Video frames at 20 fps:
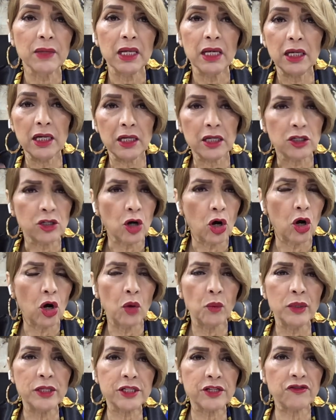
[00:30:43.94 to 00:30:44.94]
He can
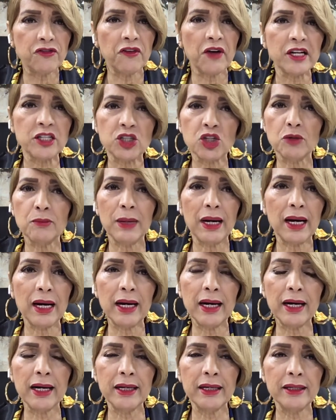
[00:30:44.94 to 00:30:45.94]
always affect your
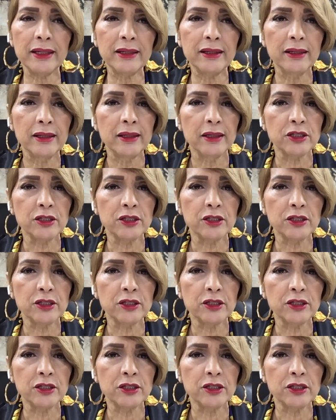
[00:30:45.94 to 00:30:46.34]
mind.